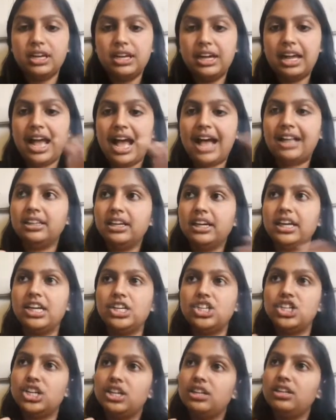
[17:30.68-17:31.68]

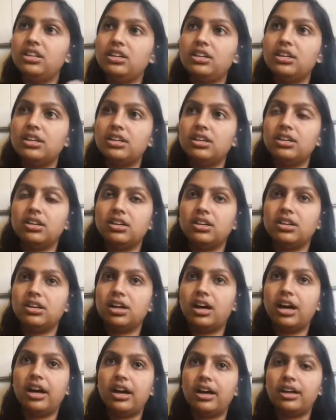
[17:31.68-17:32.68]
allocation
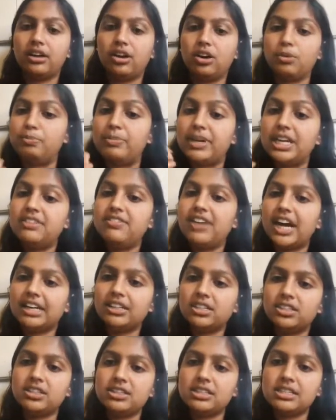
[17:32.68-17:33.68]
or bid
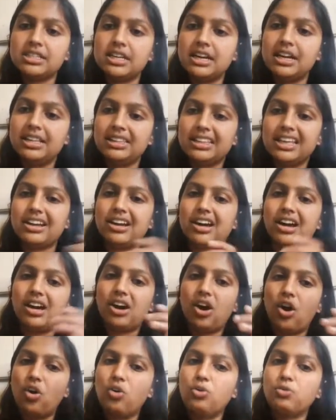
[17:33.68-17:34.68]
vectors that
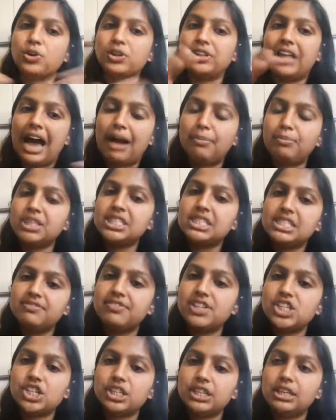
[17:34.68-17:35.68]
overlap on
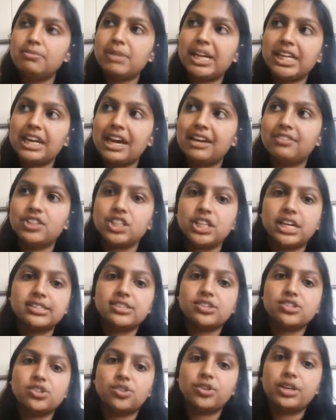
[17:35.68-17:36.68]
sufficiently many
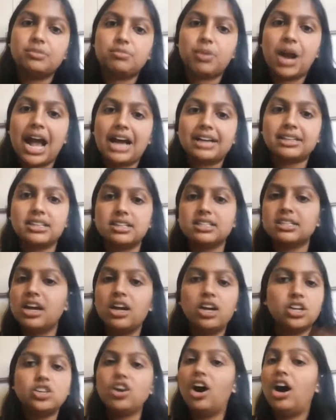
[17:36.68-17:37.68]
advertisers. So in practice,
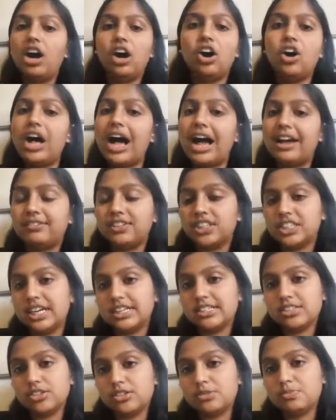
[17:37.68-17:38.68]
not all
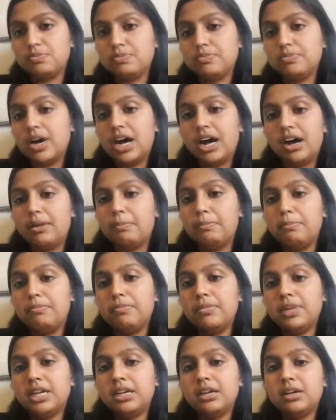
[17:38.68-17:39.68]
advertisers
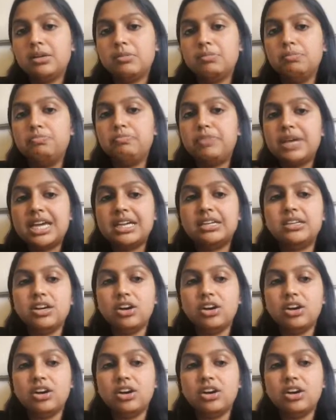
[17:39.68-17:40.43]
bid